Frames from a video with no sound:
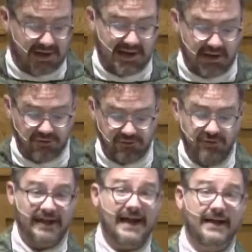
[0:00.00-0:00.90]
a house, so
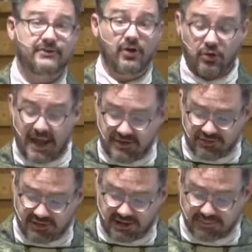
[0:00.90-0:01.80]
that God's
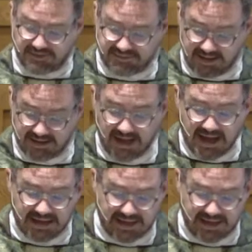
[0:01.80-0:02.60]
location can be set.